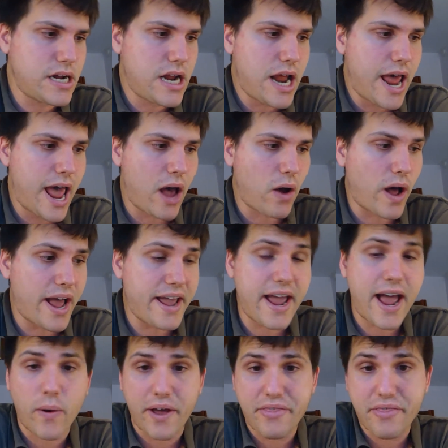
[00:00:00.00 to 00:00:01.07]
how
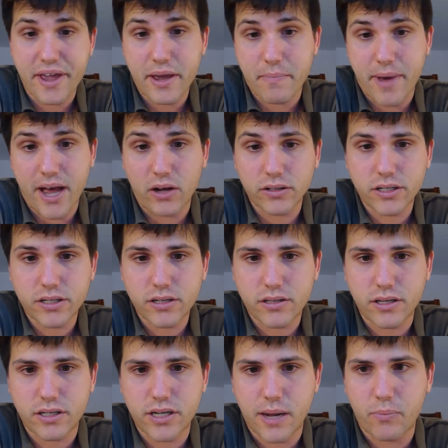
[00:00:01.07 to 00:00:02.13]
I think about the
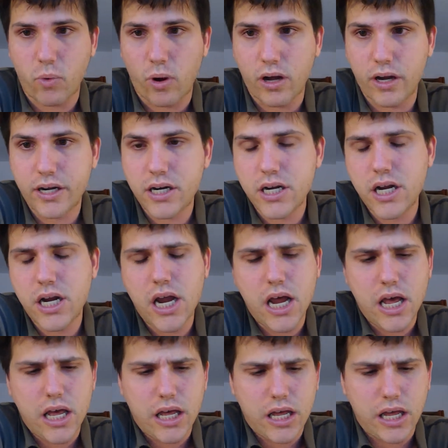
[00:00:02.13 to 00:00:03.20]
step one.
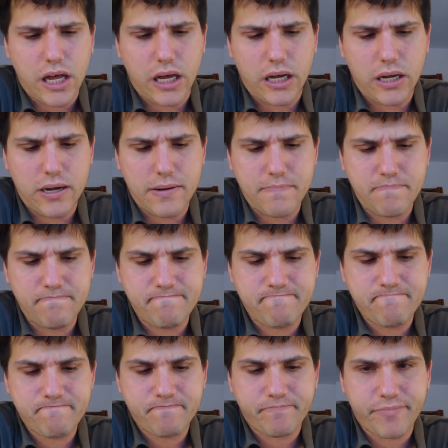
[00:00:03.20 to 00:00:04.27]

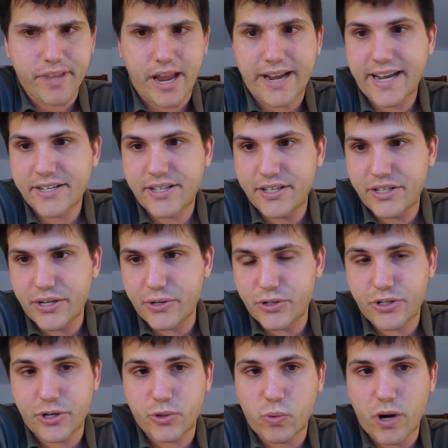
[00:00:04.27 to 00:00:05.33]
I guess since
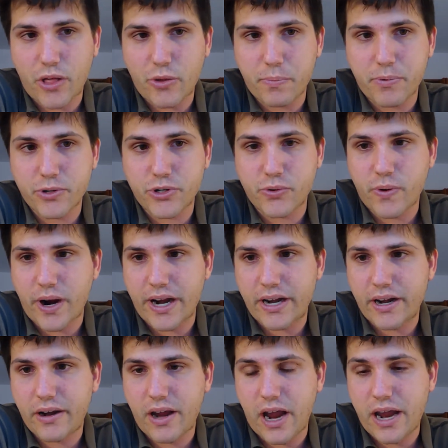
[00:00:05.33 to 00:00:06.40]
there's one other person
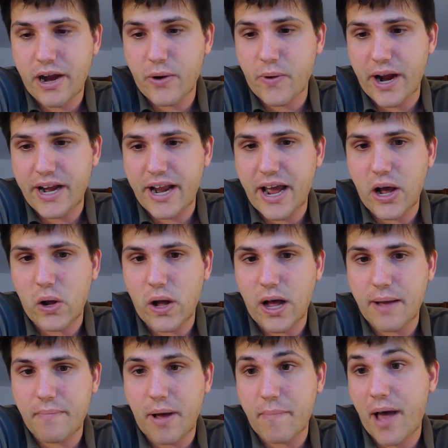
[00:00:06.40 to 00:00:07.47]
here right now,
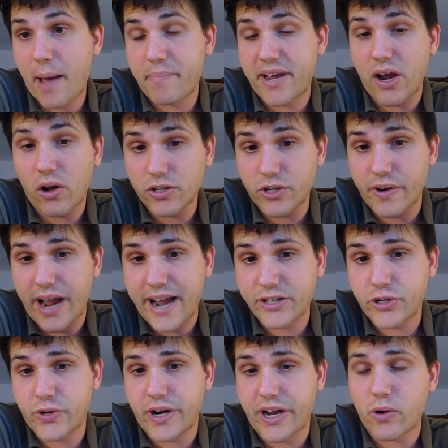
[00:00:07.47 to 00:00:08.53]
I'm happy also to answer
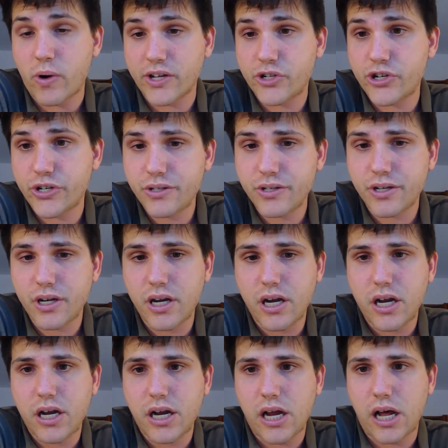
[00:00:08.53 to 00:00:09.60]
any questions
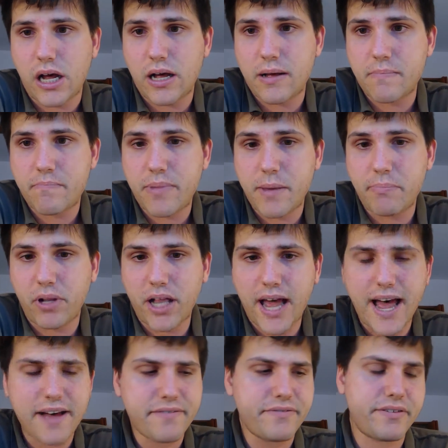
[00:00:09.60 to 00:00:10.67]
people
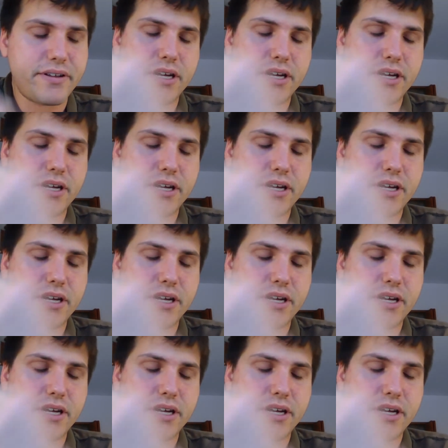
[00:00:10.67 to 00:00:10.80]
have.